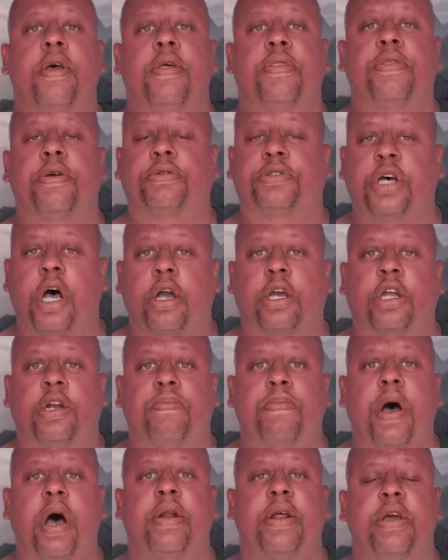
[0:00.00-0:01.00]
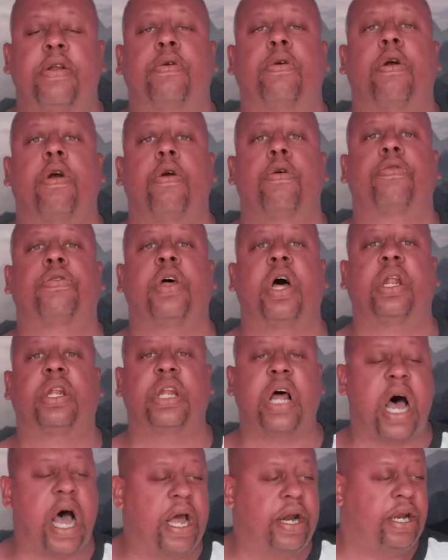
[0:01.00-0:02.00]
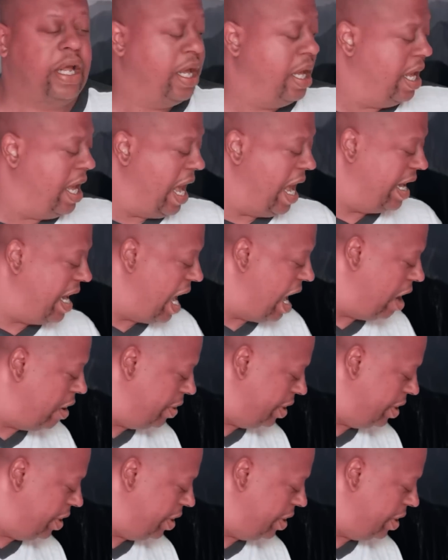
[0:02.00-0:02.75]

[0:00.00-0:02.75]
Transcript: They're talking about inner earth a lot and how